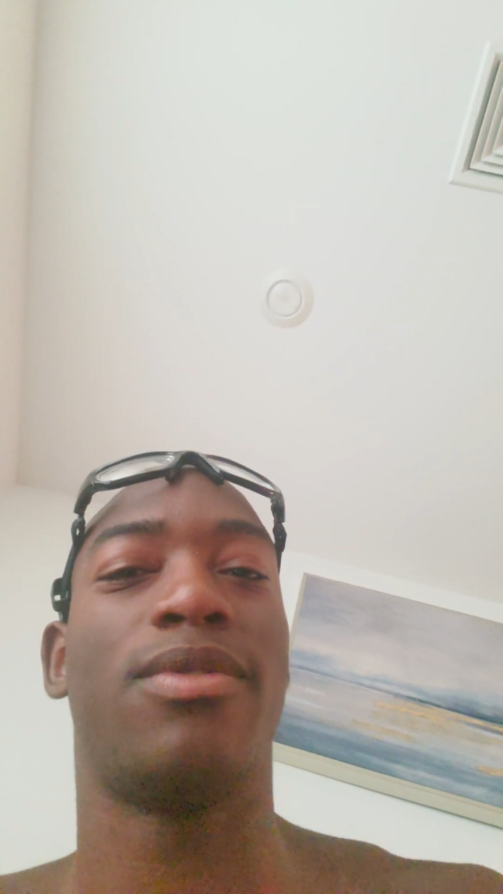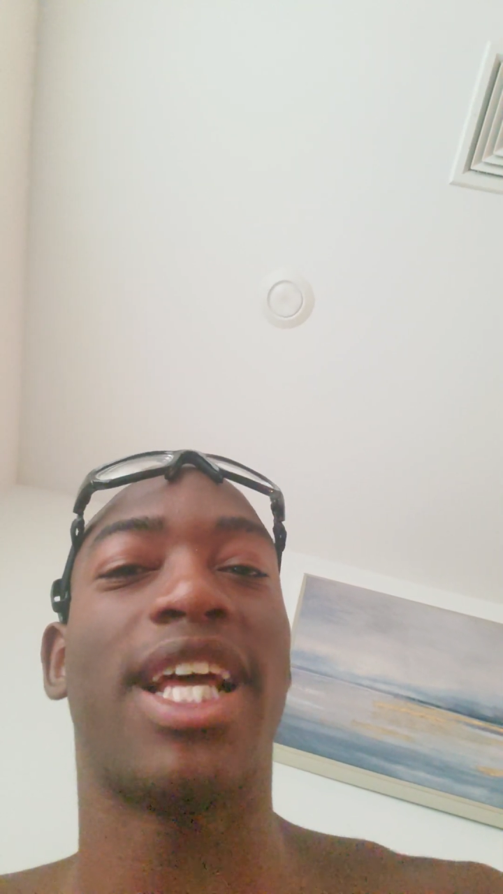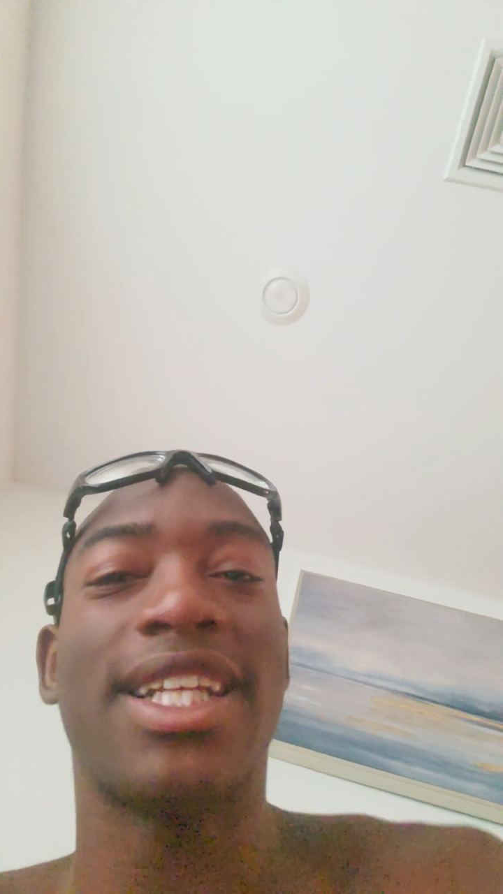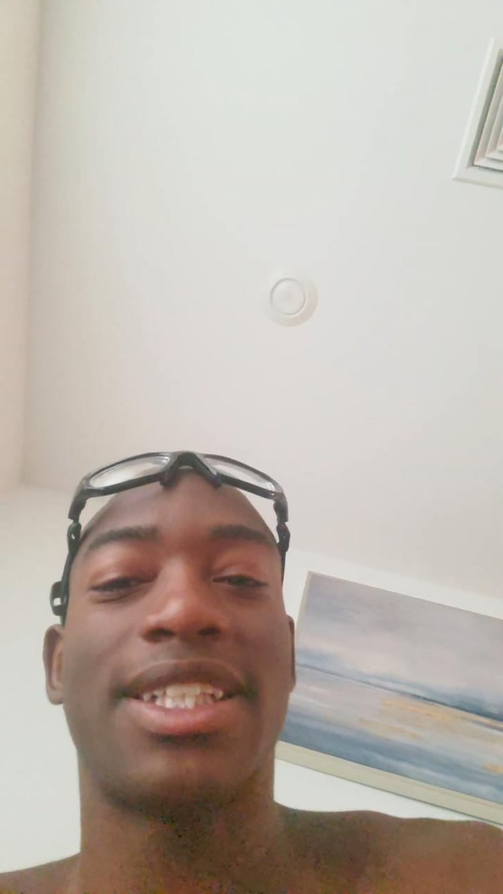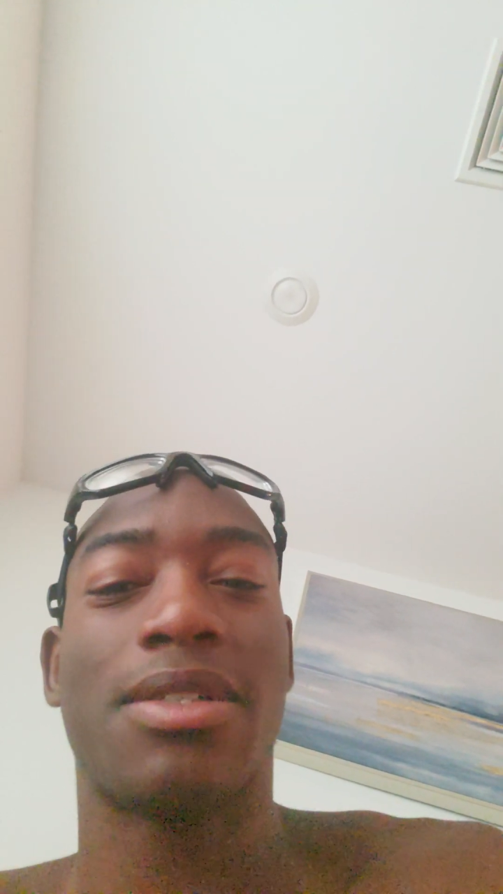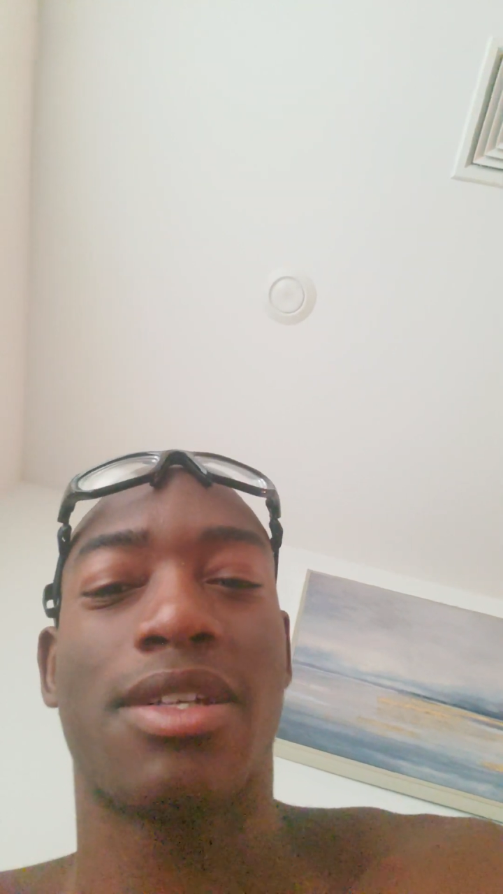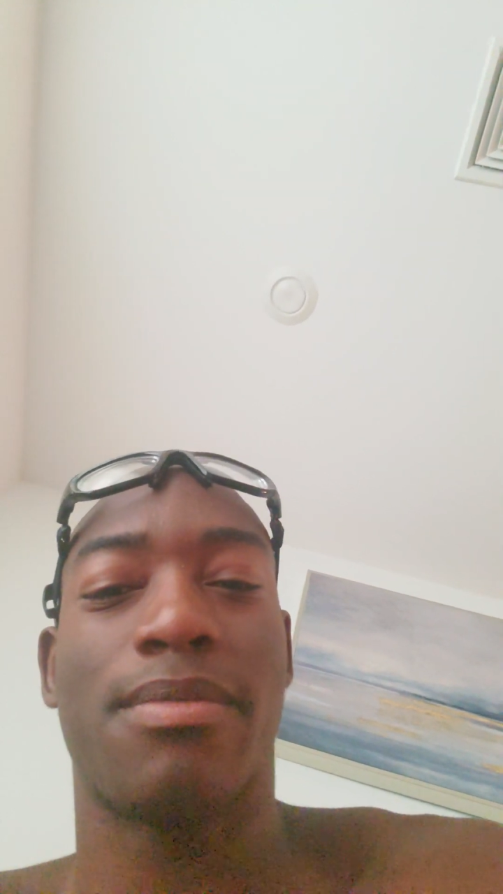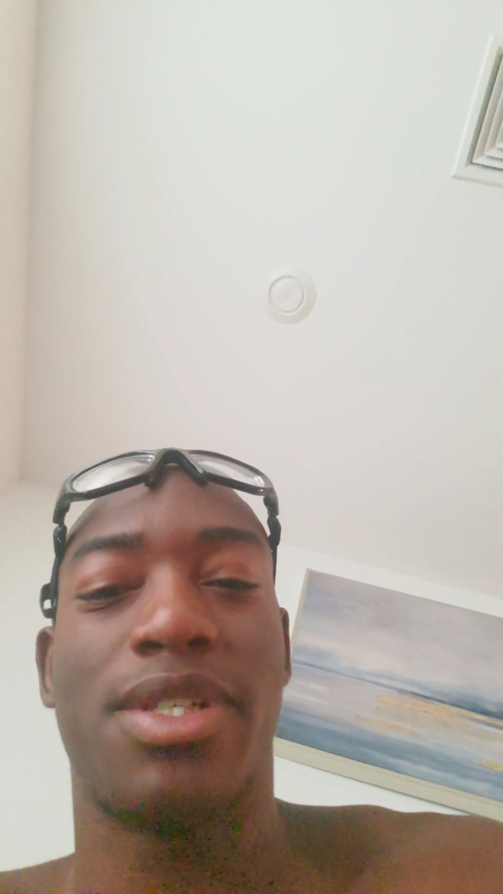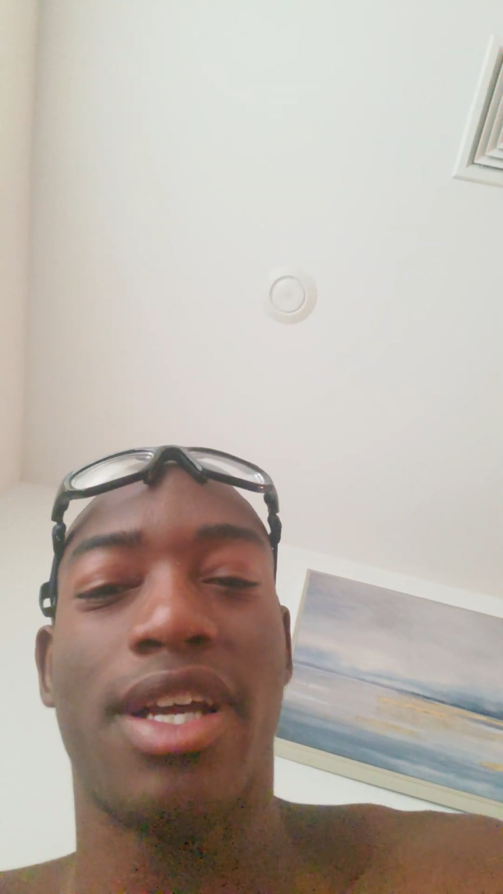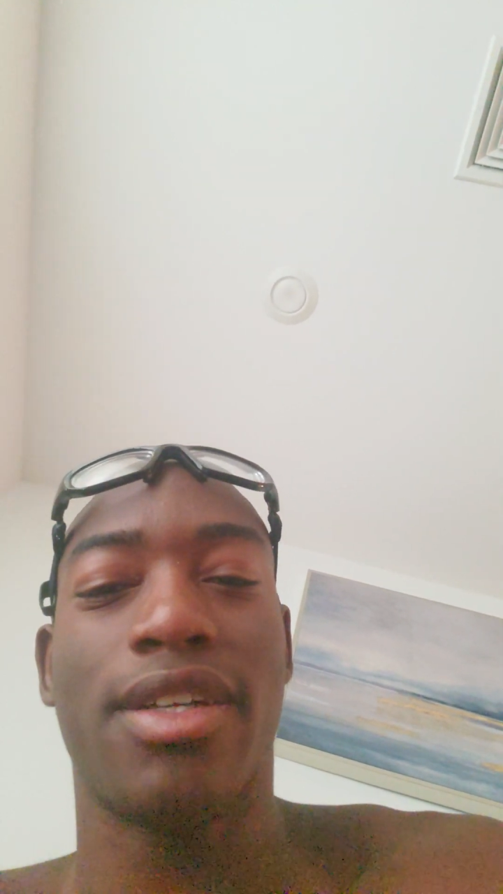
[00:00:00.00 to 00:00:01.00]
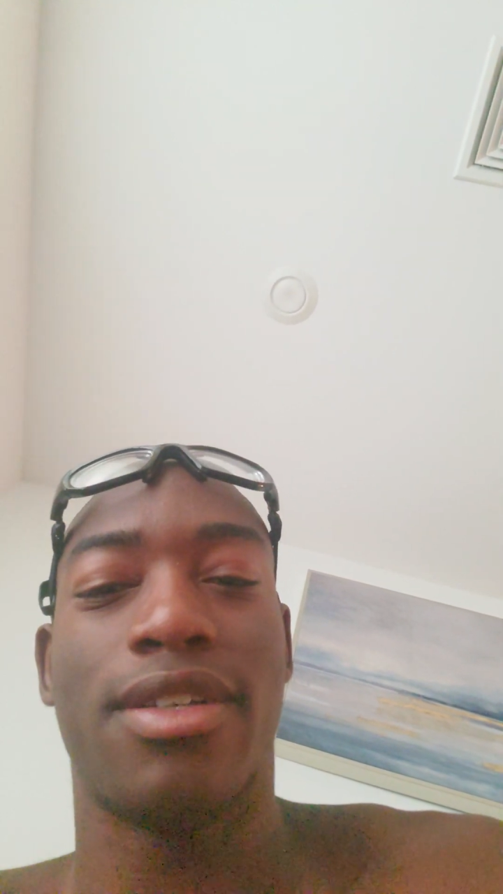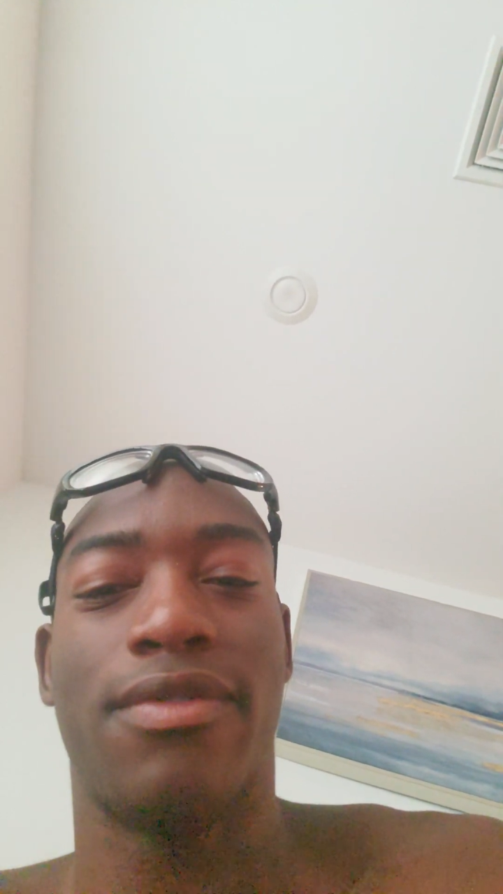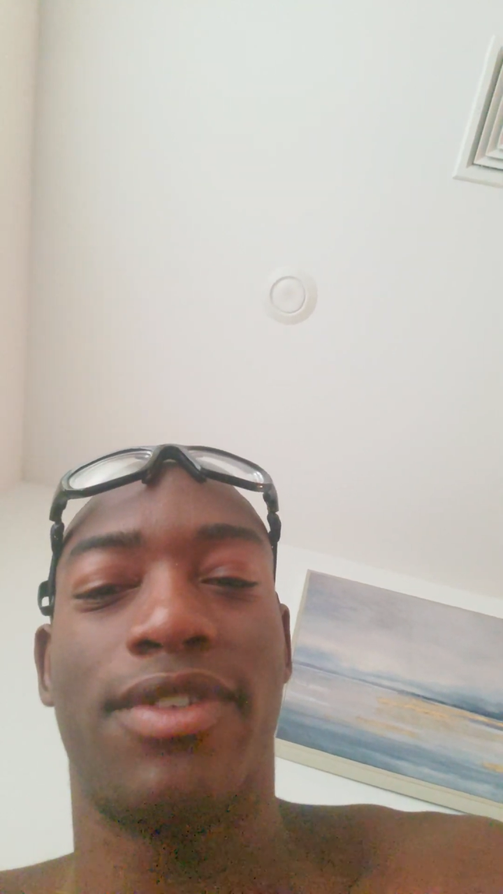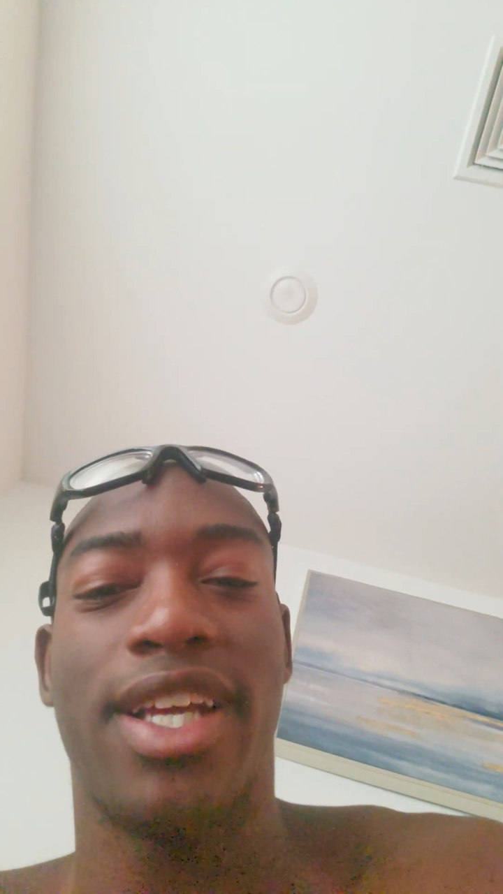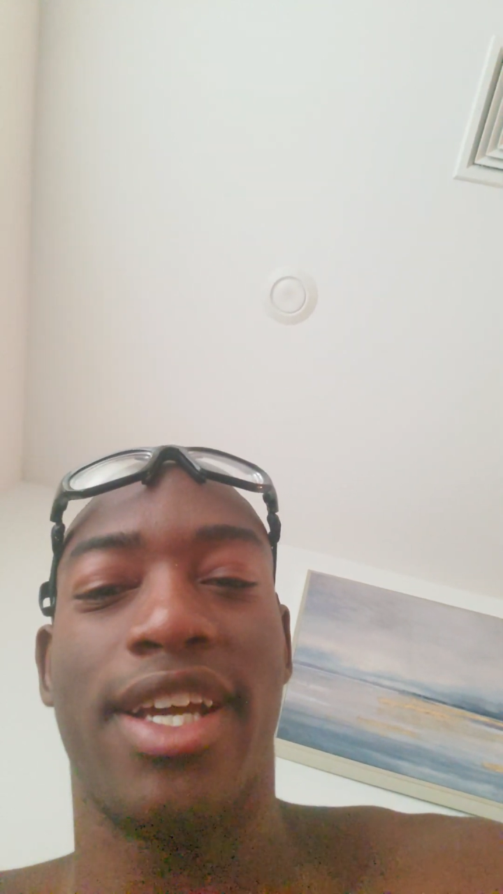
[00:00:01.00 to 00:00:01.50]
That is a
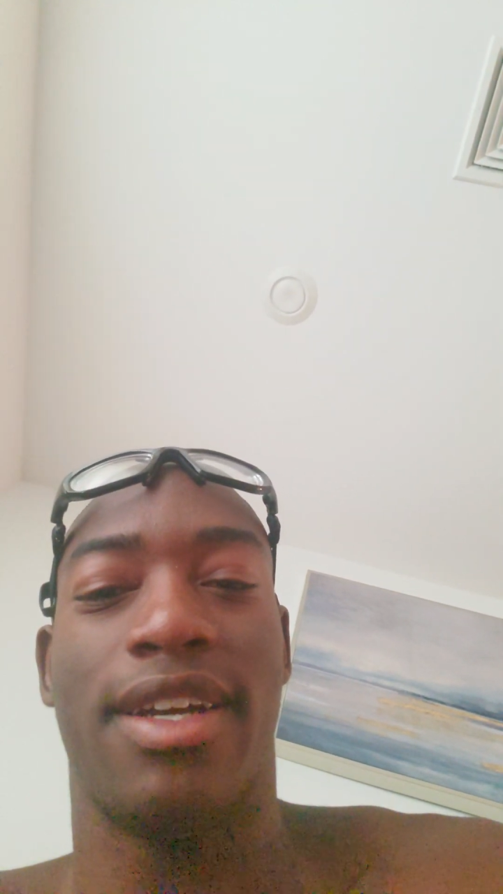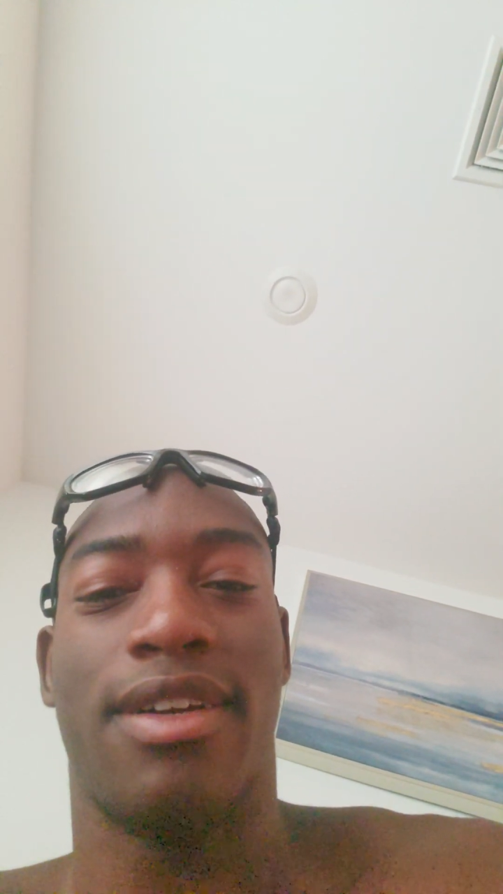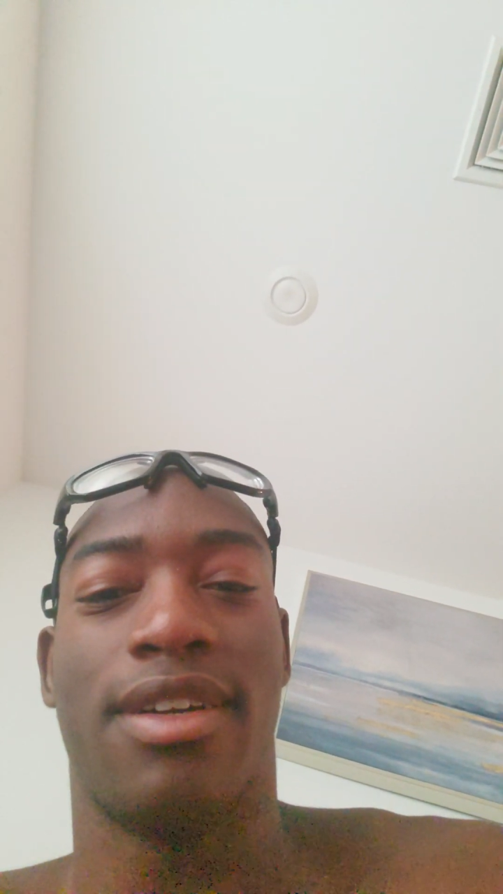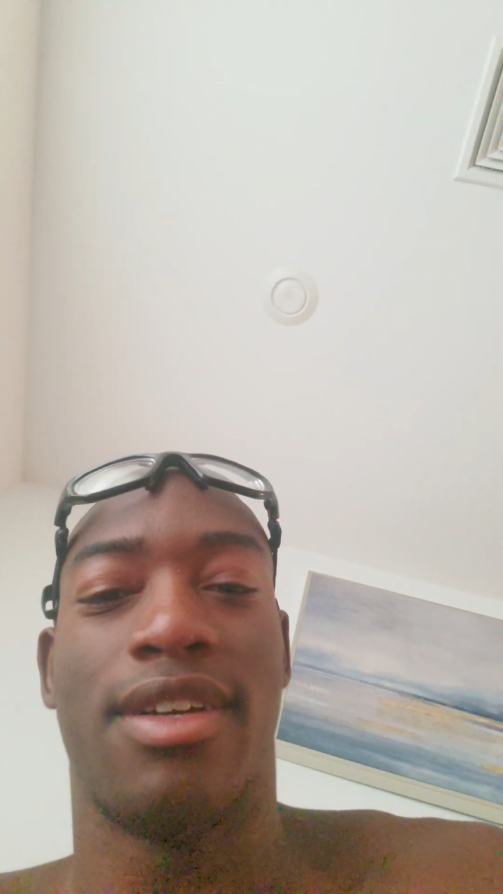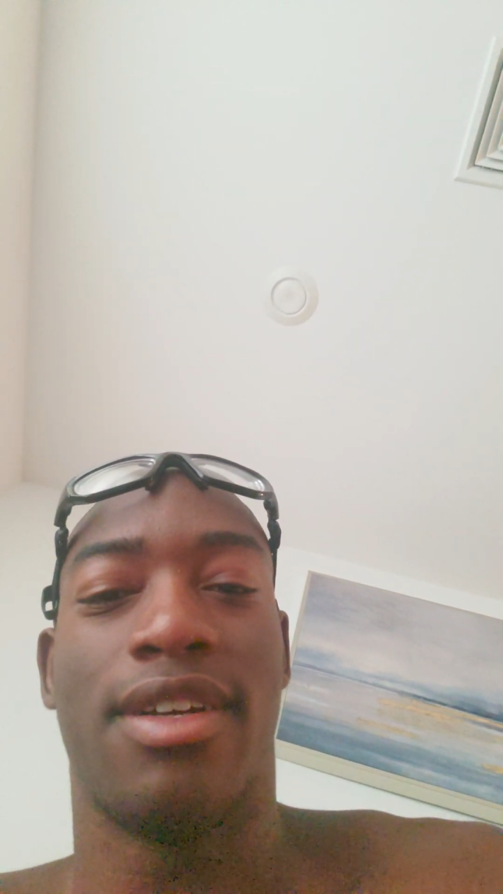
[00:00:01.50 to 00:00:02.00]
subjective thing.